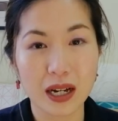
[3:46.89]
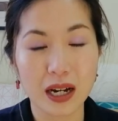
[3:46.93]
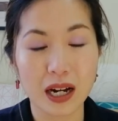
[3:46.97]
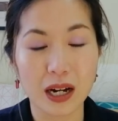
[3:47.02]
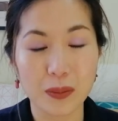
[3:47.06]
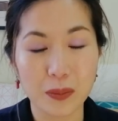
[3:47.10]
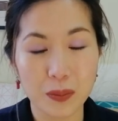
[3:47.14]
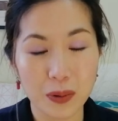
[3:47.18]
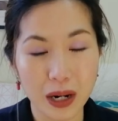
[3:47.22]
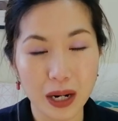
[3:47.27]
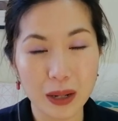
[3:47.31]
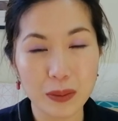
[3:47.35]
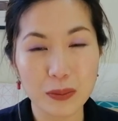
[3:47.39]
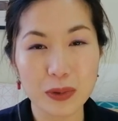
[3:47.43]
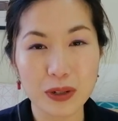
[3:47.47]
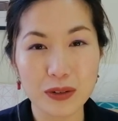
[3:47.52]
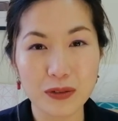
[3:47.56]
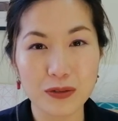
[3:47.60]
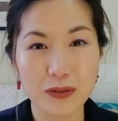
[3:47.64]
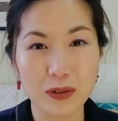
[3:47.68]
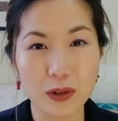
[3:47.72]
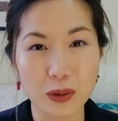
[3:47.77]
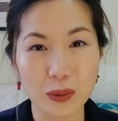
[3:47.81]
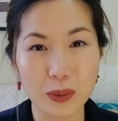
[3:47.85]
A pram
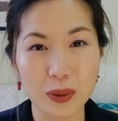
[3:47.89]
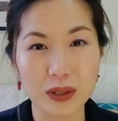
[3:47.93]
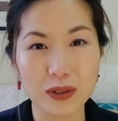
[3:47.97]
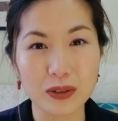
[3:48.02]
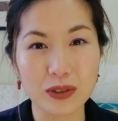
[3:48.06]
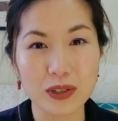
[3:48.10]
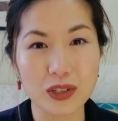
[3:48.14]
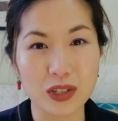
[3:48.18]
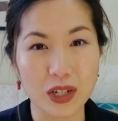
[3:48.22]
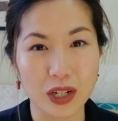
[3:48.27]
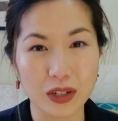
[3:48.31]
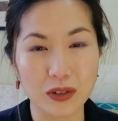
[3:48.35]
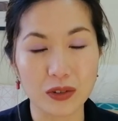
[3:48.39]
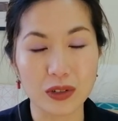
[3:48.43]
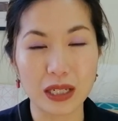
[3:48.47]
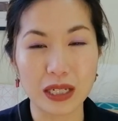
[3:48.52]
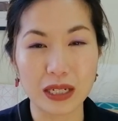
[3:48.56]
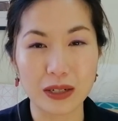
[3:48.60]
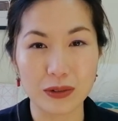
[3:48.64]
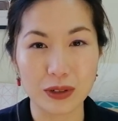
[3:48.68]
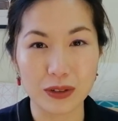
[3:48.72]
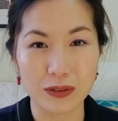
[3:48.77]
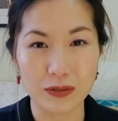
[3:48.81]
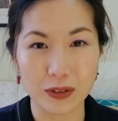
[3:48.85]
with four wheels
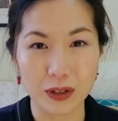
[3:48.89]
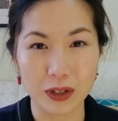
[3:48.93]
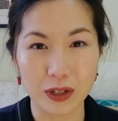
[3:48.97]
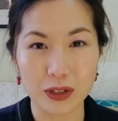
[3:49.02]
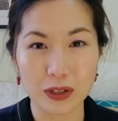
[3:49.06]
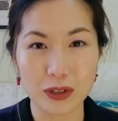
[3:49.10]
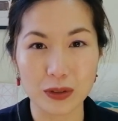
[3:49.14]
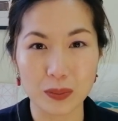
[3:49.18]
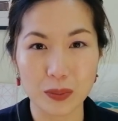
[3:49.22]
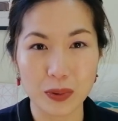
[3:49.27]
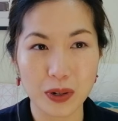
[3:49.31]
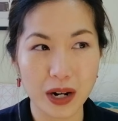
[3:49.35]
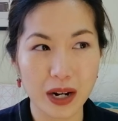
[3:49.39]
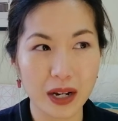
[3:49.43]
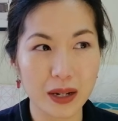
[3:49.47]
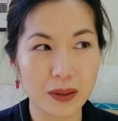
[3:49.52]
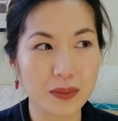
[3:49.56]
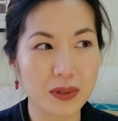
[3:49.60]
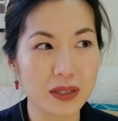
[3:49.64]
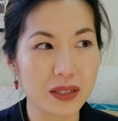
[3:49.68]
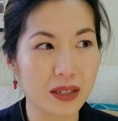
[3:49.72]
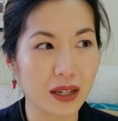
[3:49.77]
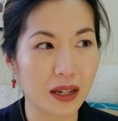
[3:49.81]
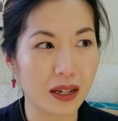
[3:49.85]
generally refer to
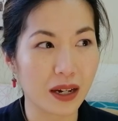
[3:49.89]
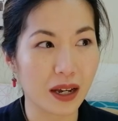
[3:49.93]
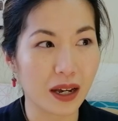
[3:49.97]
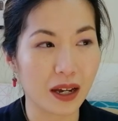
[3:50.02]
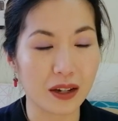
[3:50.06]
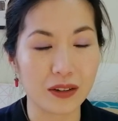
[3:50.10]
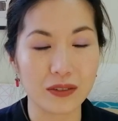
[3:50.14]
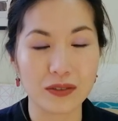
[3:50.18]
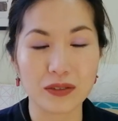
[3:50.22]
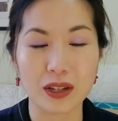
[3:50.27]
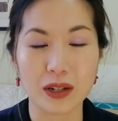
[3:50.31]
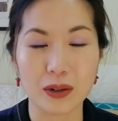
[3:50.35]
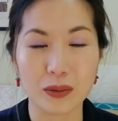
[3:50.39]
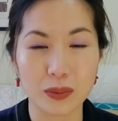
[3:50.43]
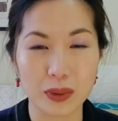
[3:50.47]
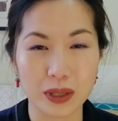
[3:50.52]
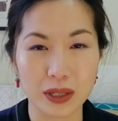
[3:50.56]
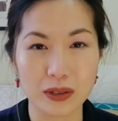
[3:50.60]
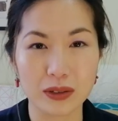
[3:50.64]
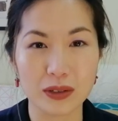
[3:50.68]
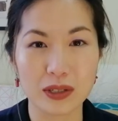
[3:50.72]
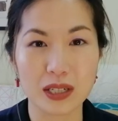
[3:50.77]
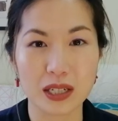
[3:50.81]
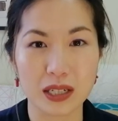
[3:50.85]
prams that have their
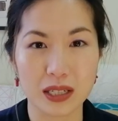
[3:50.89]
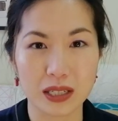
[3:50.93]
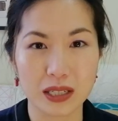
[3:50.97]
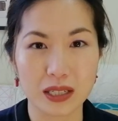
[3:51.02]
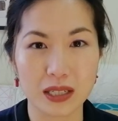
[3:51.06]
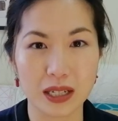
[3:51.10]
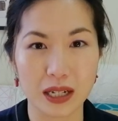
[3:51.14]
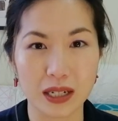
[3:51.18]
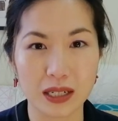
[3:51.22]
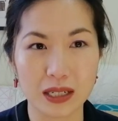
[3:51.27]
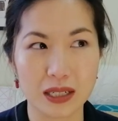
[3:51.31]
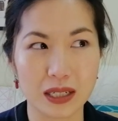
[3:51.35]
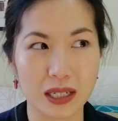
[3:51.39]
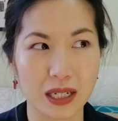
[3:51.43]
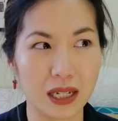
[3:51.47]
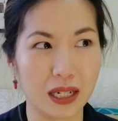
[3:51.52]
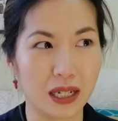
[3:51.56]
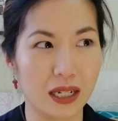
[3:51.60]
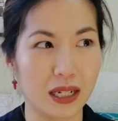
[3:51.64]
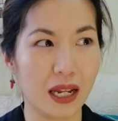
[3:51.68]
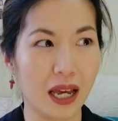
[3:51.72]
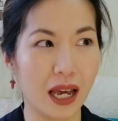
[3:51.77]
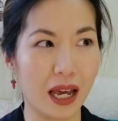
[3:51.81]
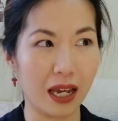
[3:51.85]
wheels set
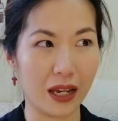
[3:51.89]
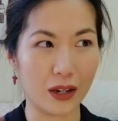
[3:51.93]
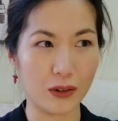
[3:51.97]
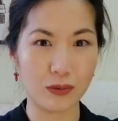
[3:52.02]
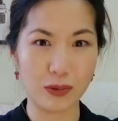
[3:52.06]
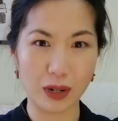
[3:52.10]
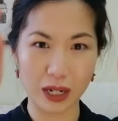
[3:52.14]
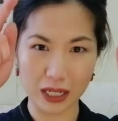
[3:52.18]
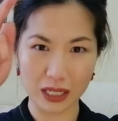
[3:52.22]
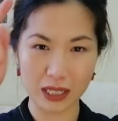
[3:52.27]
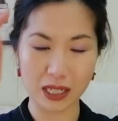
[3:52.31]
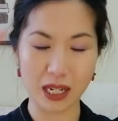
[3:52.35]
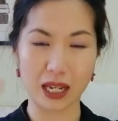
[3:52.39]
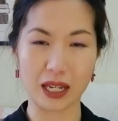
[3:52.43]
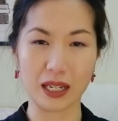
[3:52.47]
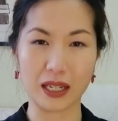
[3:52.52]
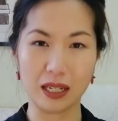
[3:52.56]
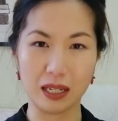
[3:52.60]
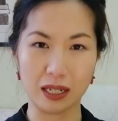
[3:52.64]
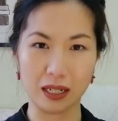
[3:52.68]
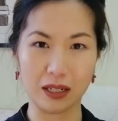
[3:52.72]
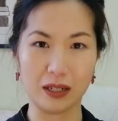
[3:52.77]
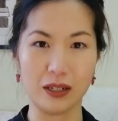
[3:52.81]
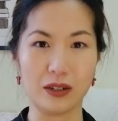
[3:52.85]
in a
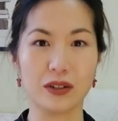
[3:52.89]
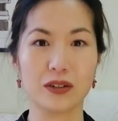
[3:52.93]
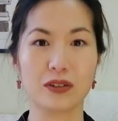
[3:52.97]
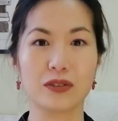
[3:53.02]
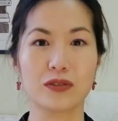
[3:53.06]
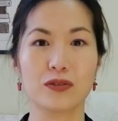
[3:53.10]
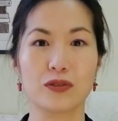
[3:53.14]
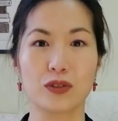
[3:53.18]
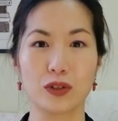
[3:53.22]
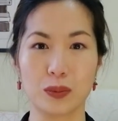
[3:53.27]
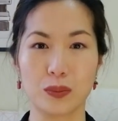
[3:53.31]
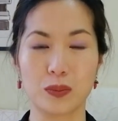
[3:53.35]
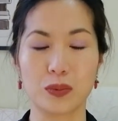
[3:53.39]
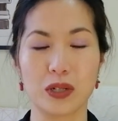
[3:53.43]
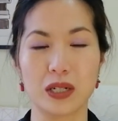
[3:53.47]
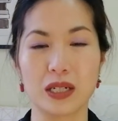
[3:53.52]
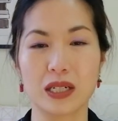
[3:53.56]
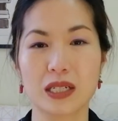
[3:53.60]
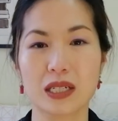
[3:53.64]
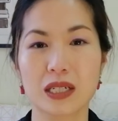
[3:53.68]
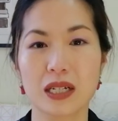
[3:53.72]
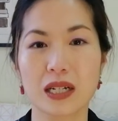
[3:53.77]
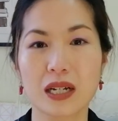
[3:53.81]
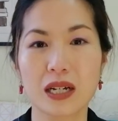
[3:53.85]
rectangular
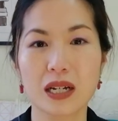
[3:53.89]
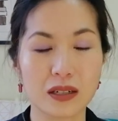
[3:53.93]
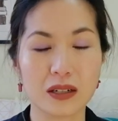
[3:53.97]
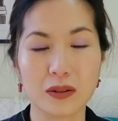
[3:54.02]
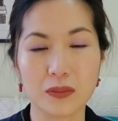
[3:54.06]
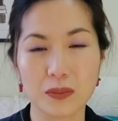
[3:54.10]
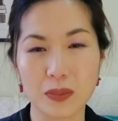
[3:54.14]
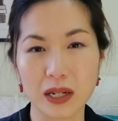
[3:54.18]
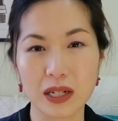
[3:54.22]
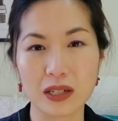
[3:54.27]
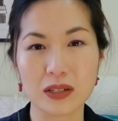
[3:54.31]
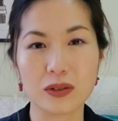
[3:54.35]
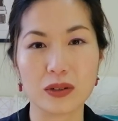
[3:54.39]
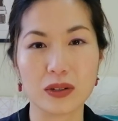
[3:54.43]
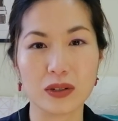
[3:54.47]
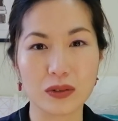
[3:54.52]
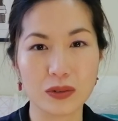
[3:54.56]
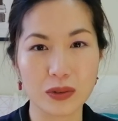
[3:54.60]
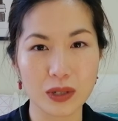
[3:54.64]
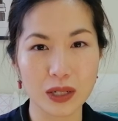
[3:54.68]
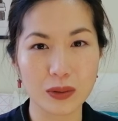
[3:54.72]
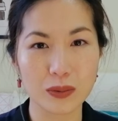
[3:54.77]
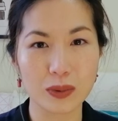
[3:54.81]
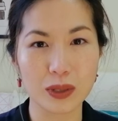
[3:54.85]
footprint, compared to a
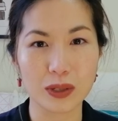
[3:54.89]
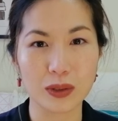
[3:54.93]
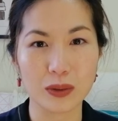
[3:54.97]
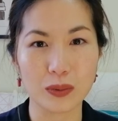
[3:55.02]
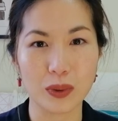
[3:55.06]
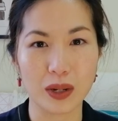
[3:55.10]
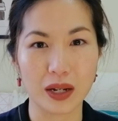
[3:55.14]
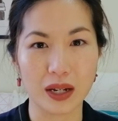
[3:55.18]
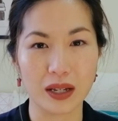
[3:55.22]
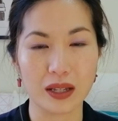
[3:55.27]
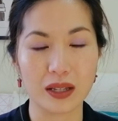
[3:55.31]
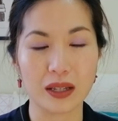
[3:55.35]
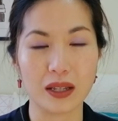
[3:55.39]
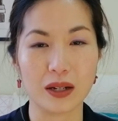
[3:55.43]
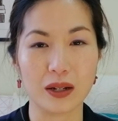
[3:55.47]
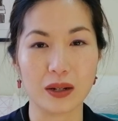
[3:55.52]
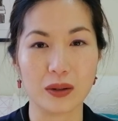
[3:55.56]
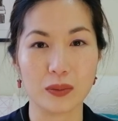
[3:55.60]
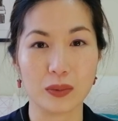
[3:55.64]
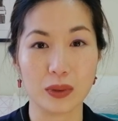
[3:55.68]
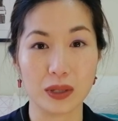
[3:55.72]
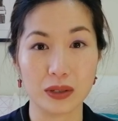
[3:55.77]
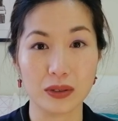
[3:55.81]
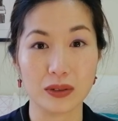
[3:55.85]
three wheel where
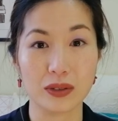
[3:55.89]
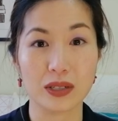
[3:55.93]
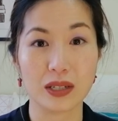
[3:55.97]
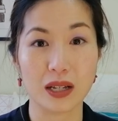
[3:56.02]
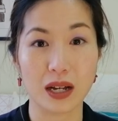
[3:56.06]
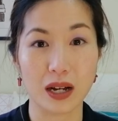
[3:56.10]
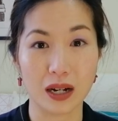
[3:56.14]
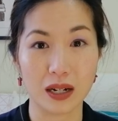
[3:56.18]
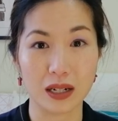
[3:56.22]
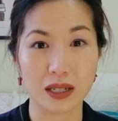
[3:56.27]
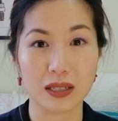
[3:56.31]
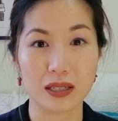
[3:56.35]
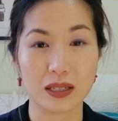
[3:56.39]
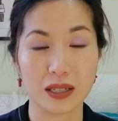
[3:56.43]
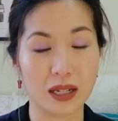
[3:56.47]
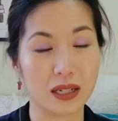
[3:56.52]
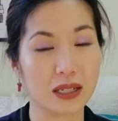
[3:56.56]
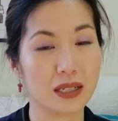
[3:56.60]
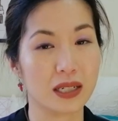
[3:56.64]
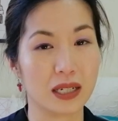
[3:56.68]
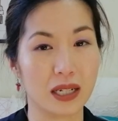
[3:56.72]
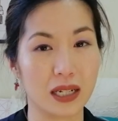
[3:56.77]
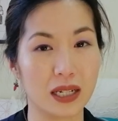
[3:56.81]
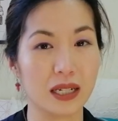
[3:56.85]
their wheels are
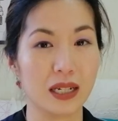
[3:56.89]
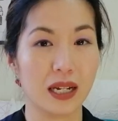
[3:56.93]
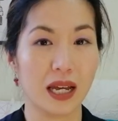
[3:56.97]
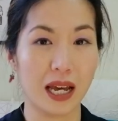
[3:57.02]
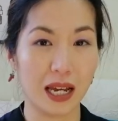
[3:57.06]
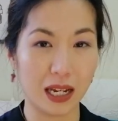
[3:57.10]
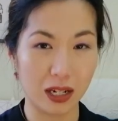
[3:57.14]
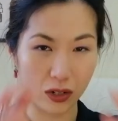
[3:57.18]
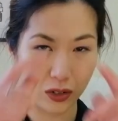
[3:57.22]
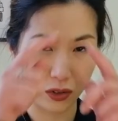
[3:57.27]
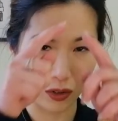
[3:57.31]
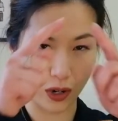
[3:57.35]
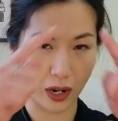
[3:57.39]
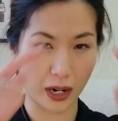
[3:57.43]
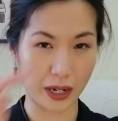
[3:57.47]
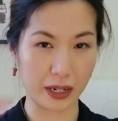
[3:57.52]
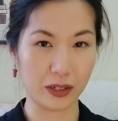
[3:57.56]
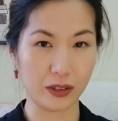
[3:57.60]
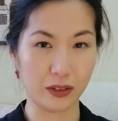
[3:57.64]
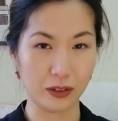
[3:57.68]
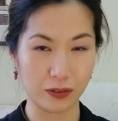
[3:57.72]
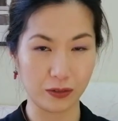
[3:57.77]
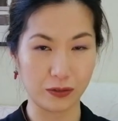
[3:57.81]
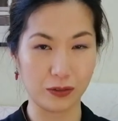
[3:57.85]
set in a
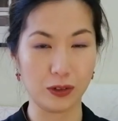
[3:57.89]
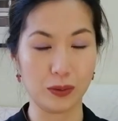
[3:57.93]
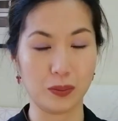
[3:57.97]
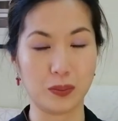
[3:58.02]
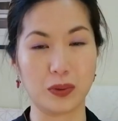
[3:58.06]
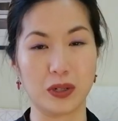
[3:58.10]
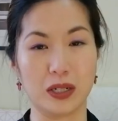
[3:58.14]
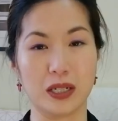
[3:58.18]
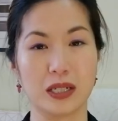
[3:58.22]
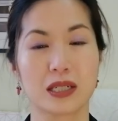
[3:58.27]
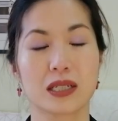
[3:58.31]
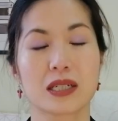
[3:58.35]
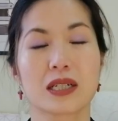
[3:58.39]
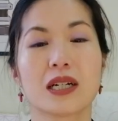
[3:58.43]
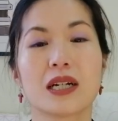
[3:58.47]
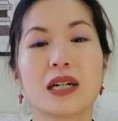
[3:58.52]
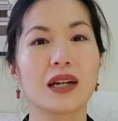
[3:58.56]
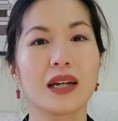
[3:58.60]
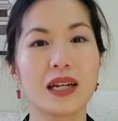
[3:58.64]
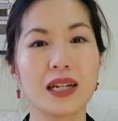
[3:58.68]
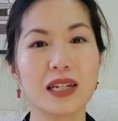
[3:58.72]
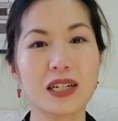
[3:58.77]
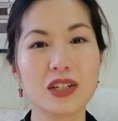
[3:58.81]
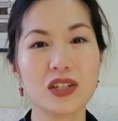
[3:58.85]
triangle footprint.
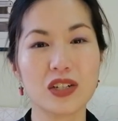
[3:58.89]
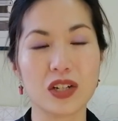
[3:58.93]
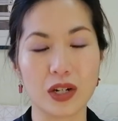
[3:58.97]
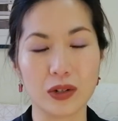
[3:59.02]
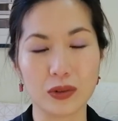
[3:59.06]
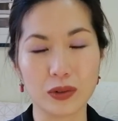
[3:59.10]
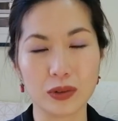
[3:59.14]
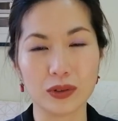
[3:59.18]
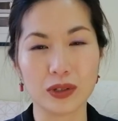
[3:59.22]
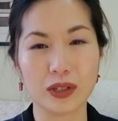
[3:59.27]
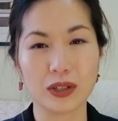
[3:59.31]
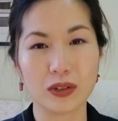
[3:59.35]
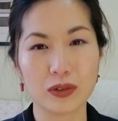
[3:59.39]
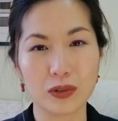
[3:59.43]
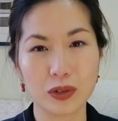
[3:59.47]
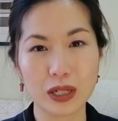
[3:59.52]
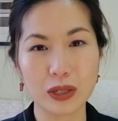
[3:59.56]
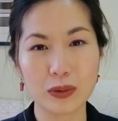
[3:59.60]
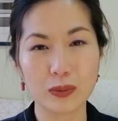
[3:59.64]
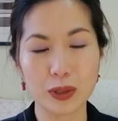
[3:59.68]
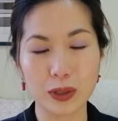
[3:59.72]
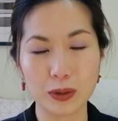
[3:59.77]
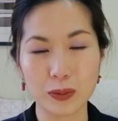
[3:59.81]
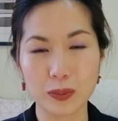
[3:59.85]
In general, the
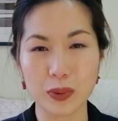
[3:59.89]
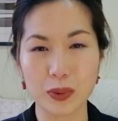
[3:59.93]
three wheel